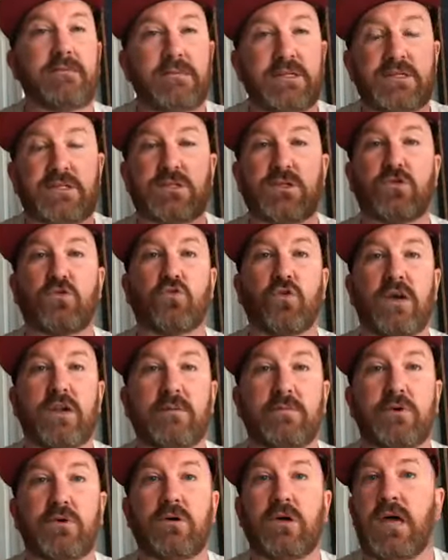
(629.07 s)
This is
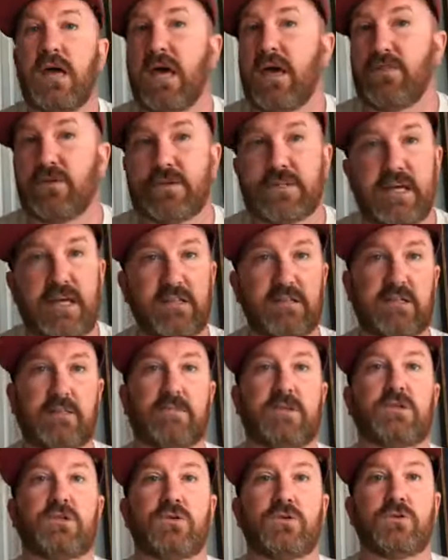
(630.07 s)
incredible. And they're telling them
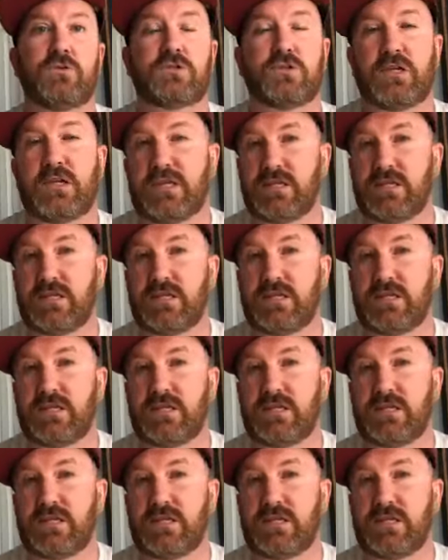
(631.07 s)
the news.